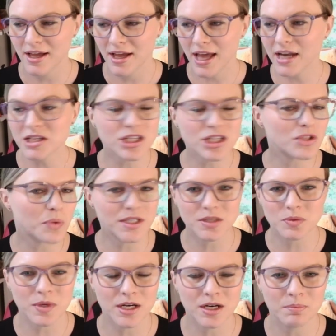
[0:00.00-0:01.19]
And it just wasn't
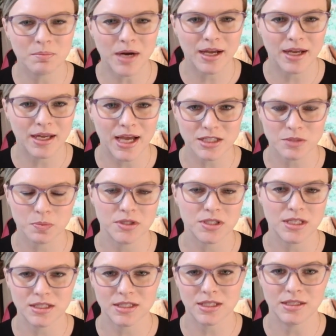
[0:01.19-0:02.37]
where my
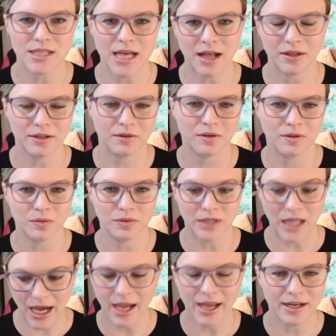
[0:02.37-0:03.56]
expertise and talent
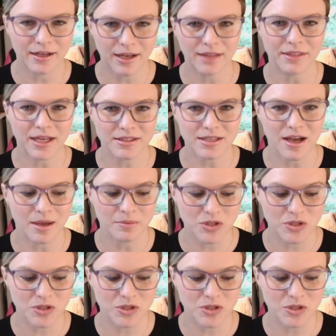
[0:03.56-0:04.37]
lied at that time.